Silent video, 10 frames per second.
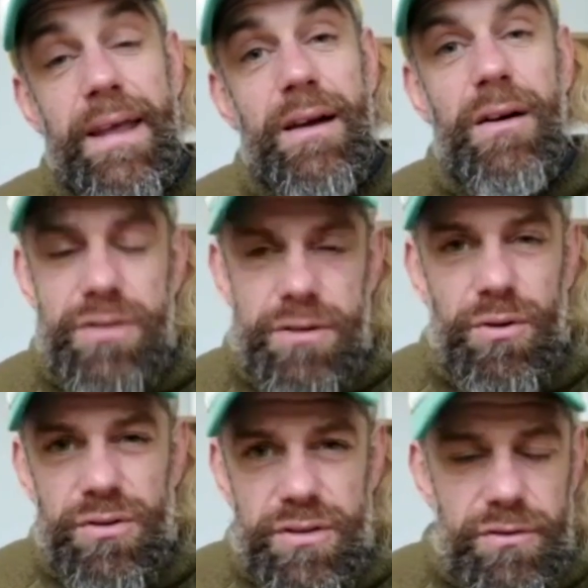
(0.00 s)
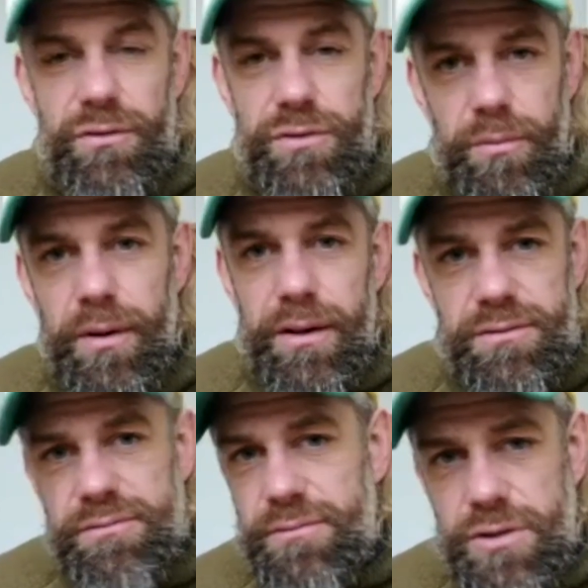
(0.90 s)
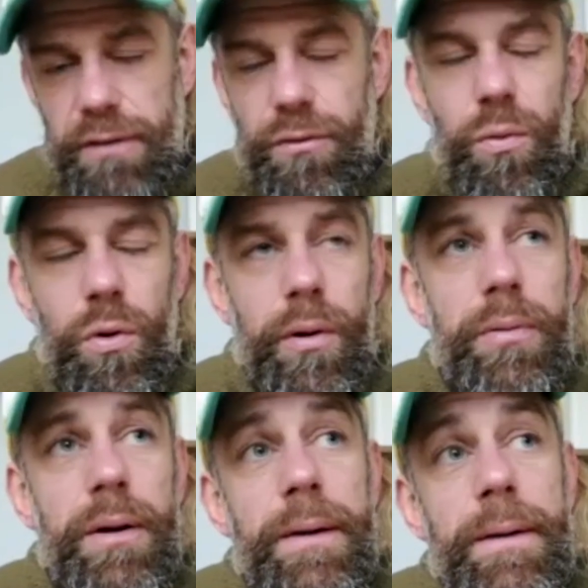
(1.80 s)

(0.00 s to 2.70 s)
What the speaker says: Obviously, once I've sort of done my general warm-up.